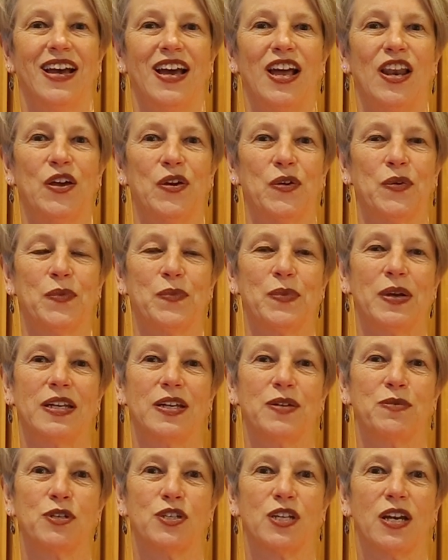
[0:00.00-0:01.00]
Hello, my
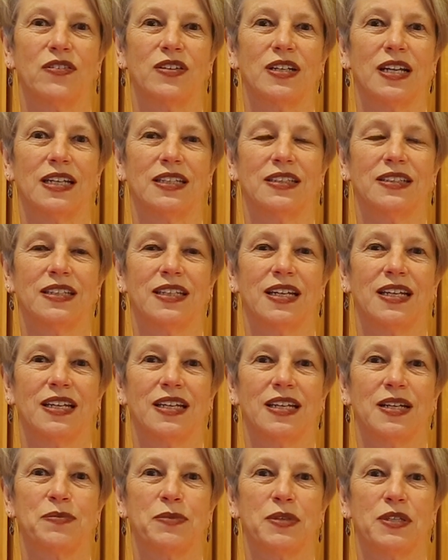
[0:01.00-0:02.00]
name is Sharon Allen
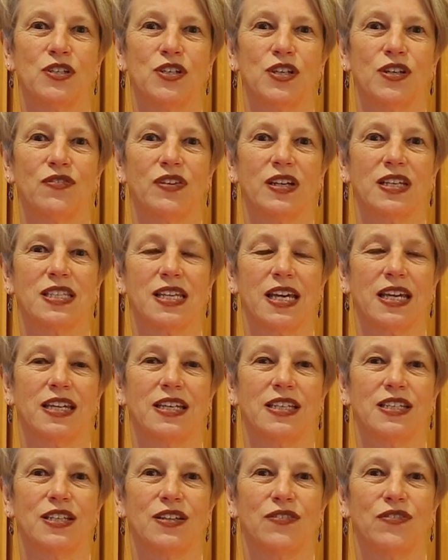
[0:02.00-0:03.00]
and I'm the Chief
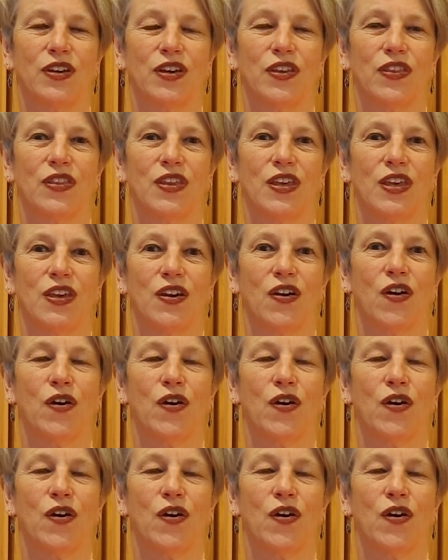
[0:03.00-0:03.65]
Executive at the